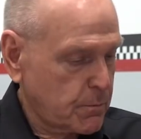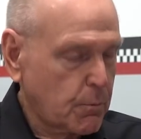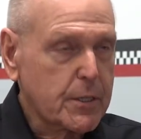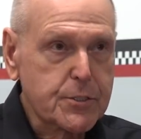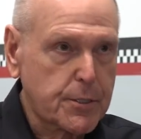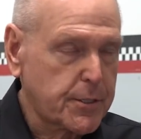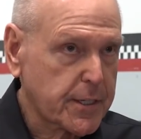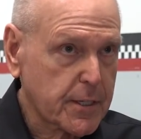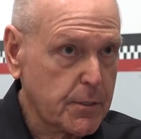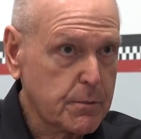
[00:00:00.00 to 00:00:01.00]
what's
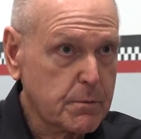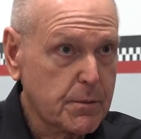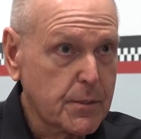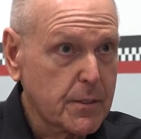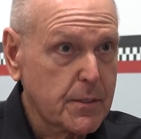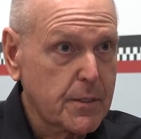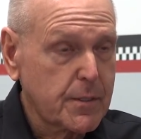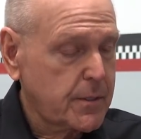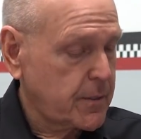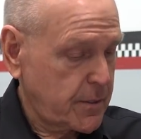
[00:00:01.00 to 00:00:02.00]
hurting you
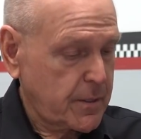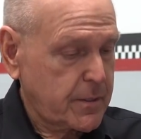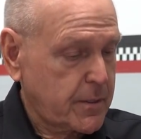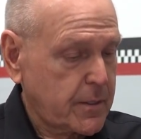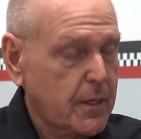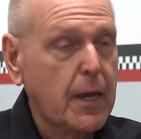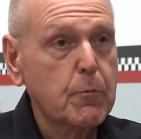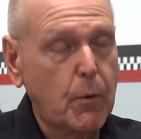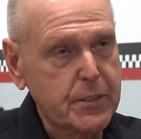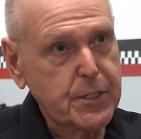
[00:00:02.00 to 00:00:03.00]

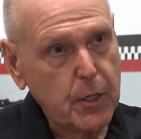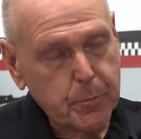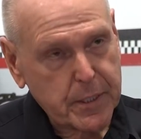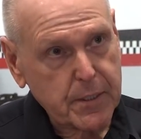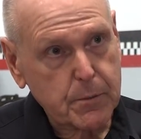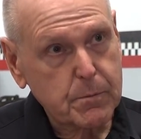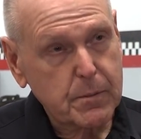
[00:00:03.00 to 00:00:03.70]
and what's helping you.